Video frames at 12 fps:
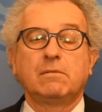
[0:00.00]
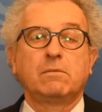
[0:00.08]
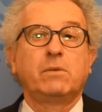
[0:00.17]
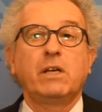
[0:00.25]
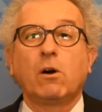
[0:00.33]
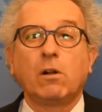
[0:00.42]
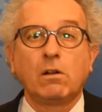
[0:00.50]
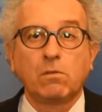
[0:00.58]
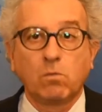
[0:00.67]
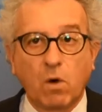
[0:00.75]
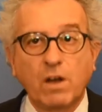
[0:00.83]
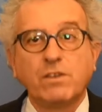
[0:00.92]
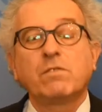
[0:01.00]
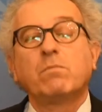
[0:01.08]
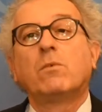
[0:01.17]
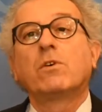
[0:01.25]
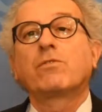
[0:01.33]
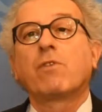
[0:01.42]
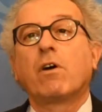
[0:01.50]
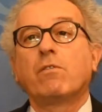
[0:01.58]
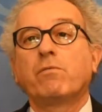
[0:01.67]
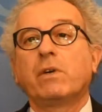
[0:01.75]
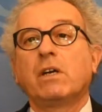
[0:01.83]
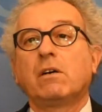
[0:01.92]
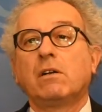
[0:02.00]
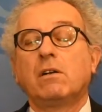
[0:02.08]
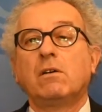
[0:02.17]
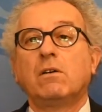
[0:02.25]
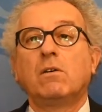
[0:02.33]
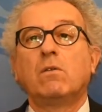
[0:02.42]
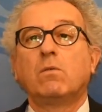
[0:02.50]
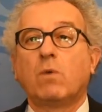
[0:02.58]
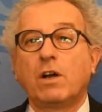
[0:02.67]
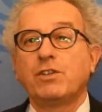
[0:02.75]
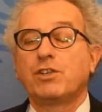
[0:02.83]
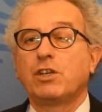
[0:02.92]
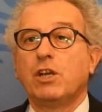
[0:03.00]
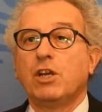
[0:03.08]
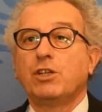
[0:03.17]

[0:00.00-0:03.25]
We all want more growth, we all want